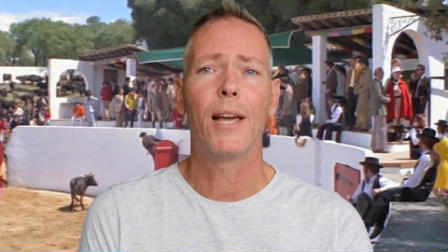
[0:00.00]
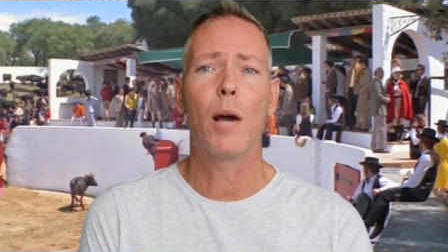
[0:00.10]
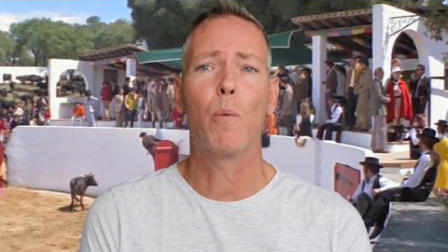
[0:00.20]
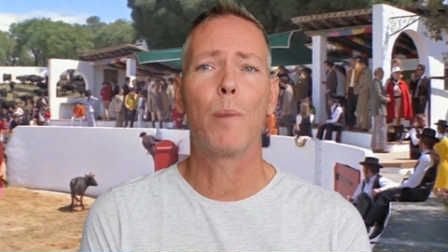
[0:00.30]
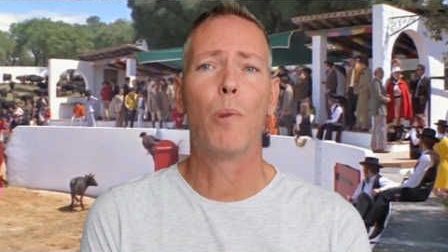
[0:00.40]

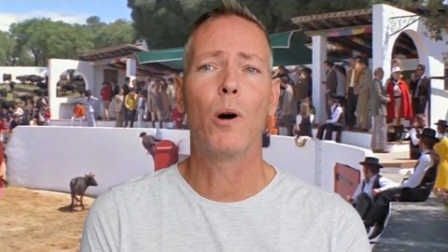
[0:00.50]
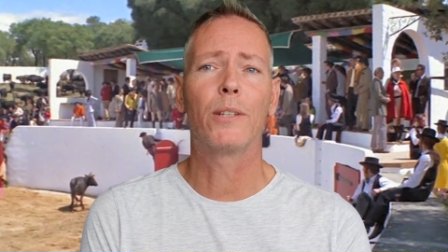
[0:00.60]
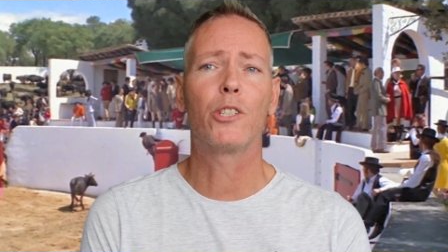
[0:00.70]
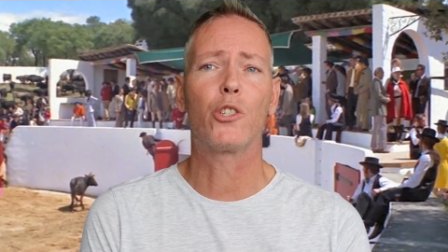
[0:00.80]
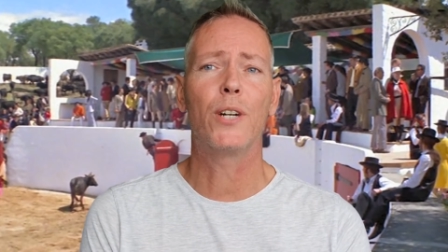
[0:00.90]
and where
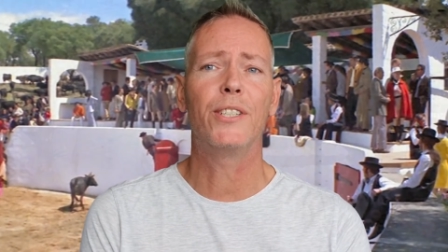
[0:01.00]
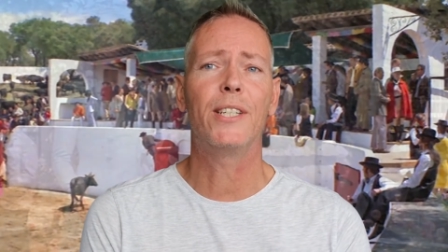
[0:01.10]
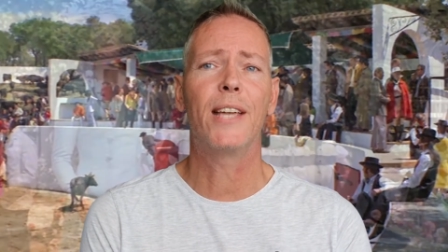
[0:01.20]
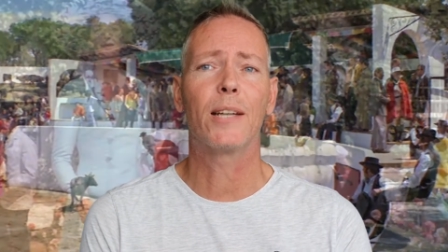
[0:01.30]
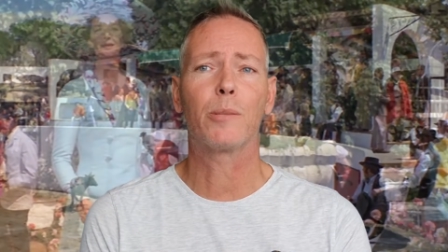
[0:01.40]
Bond and
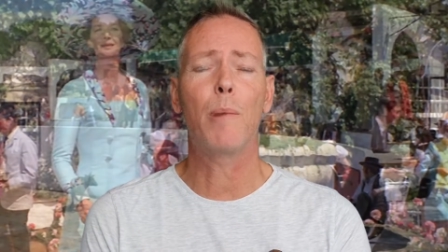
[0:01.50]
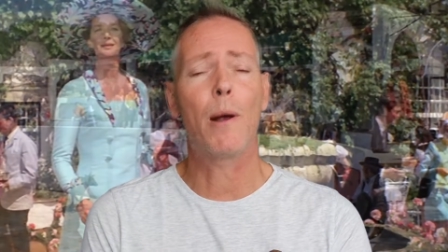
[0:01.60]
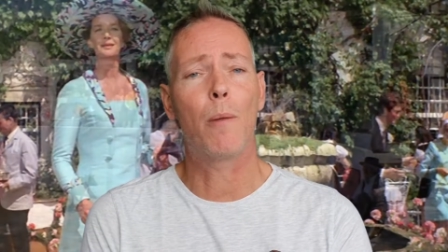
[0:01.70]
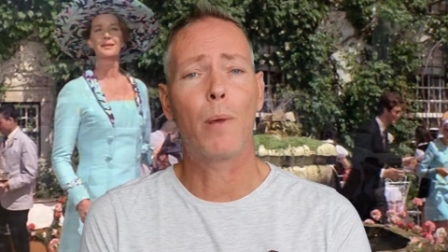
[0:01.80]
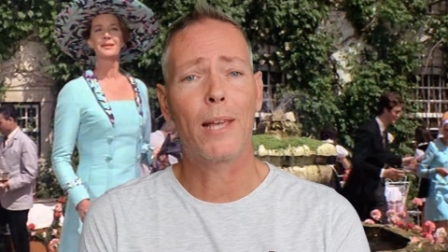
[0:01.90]
Tracy gets
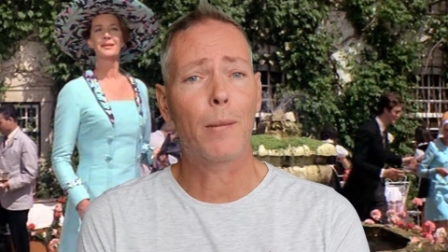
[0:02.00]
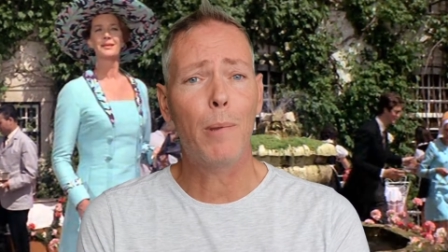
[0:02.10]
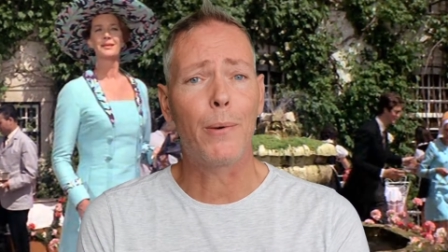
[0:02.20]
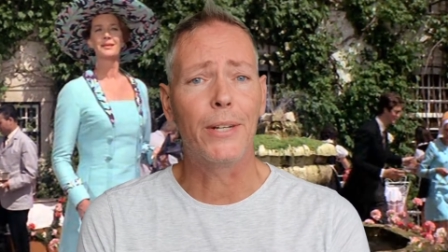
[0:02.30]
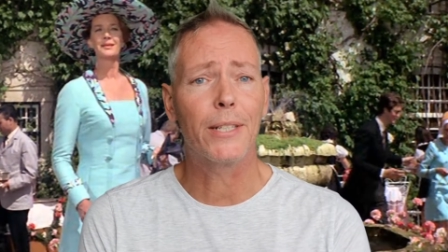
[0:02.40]
mar get
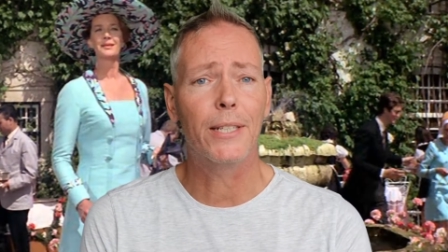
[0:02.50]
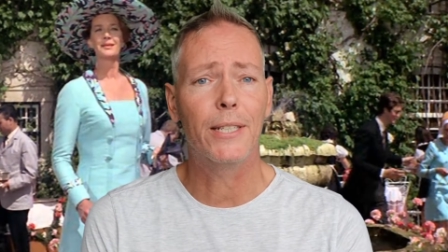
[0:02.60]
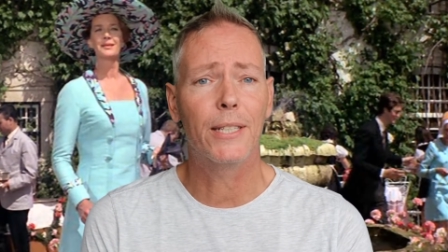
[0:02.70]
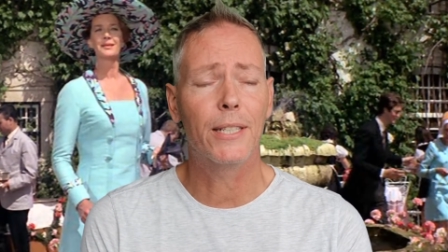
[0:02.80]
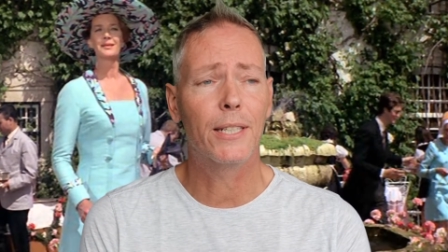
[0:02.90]
married
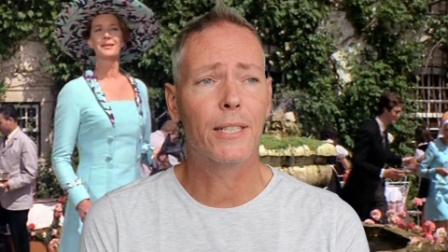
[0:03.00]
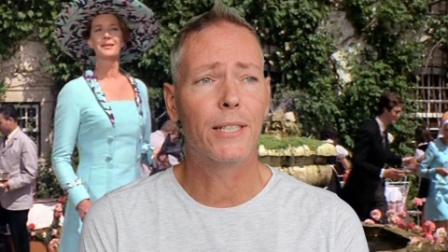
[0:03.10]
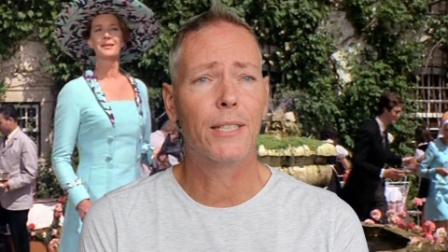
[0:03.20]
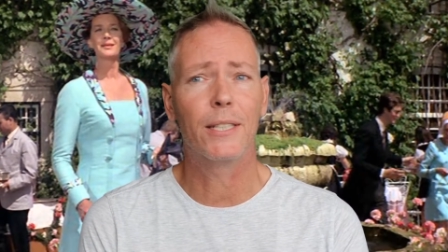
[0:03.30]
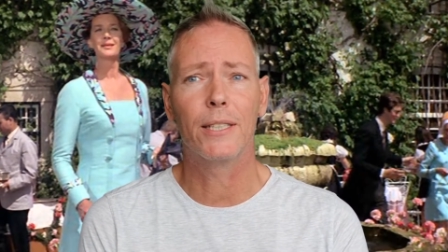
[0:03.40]
in,
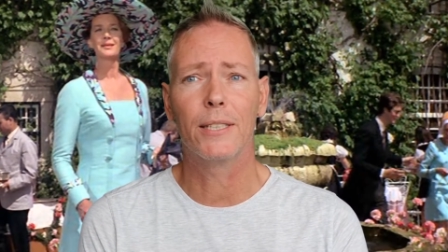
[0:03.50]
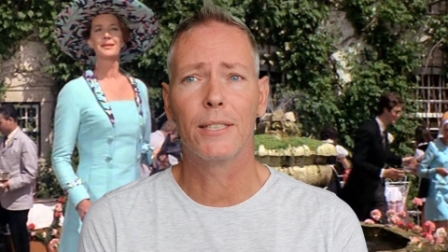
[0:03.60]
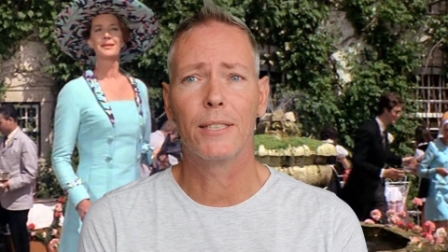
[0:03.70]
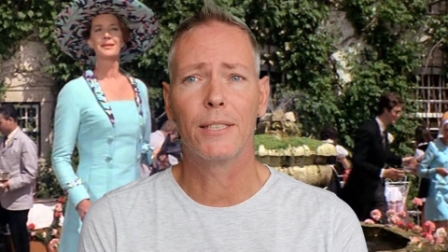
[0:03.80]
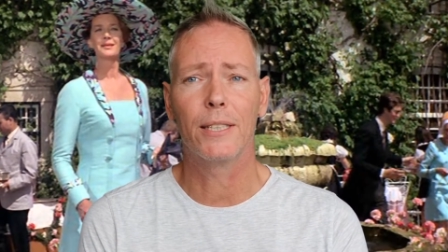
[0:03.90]

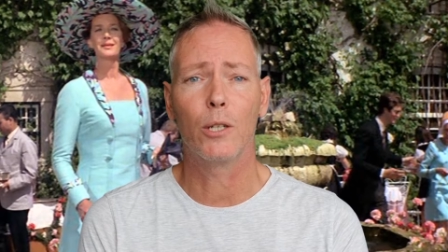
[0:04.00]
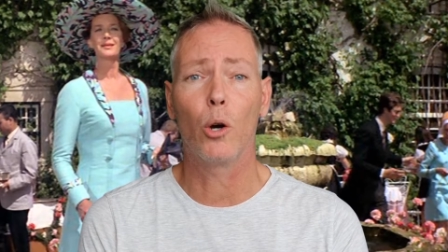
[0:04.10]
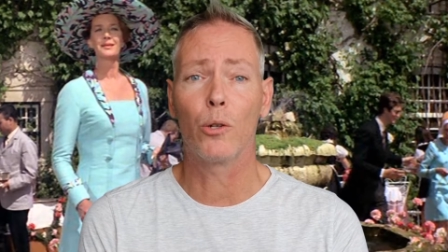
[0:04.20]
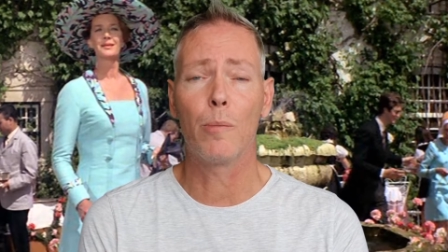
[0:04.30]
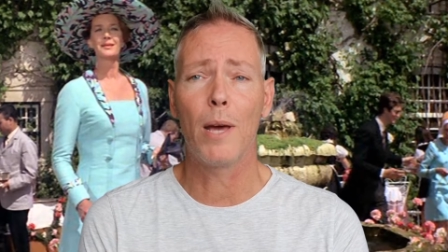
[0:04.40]
uh, uh, in
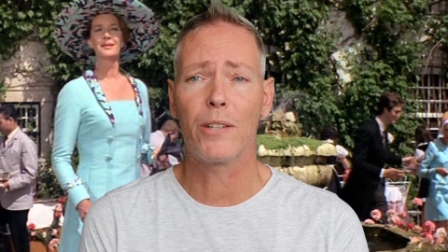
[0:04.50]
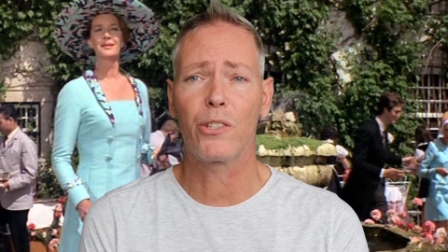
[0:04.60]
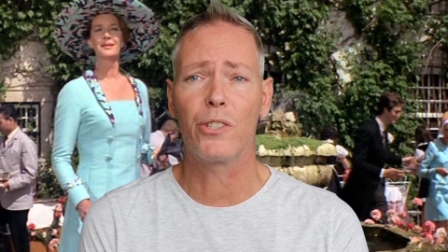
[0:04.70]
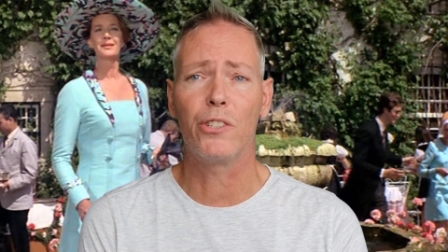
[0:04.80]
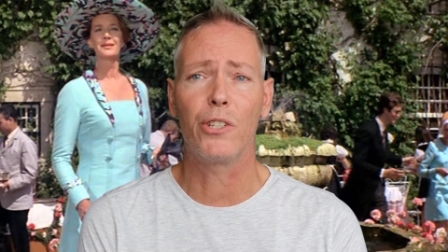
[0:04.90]
On Her
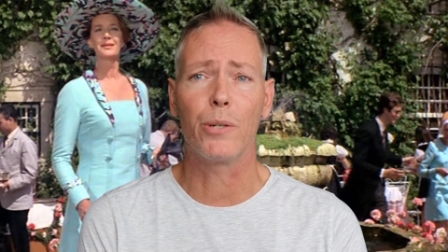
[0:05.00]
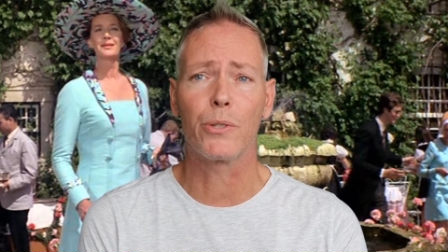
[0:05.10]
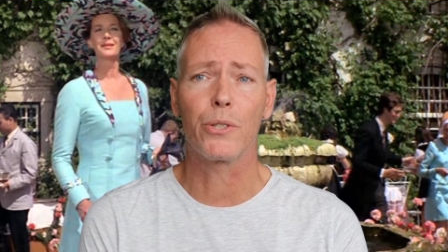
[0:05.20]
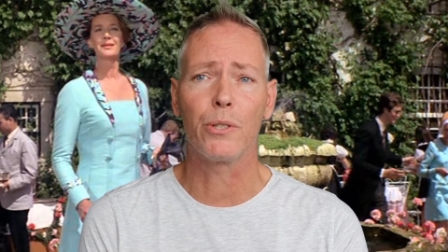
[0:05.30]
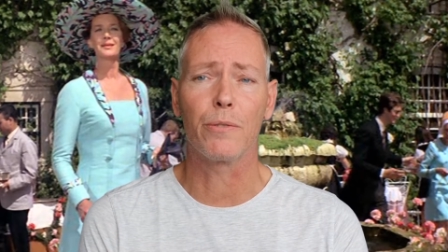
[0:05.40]
Majesty's
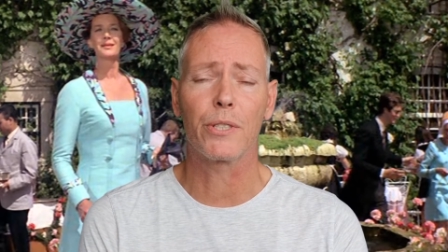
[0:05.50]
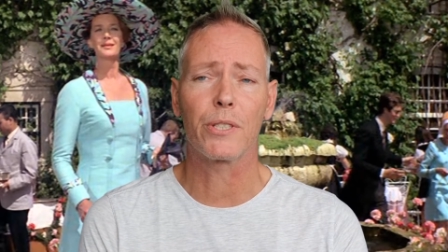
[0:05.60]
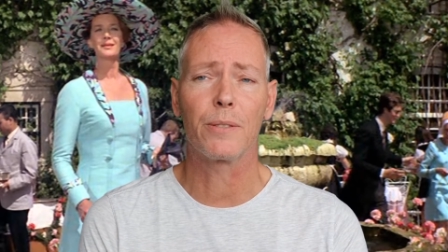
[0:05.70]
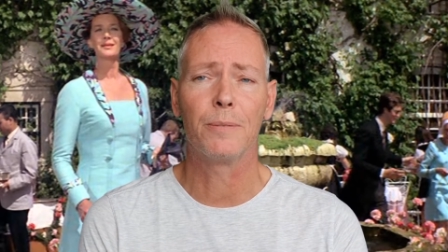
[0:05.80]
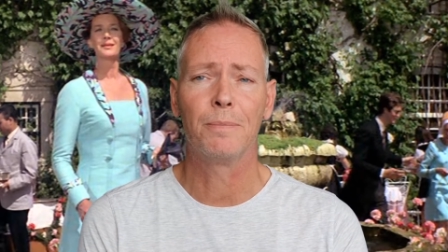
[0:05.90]
Secret Service.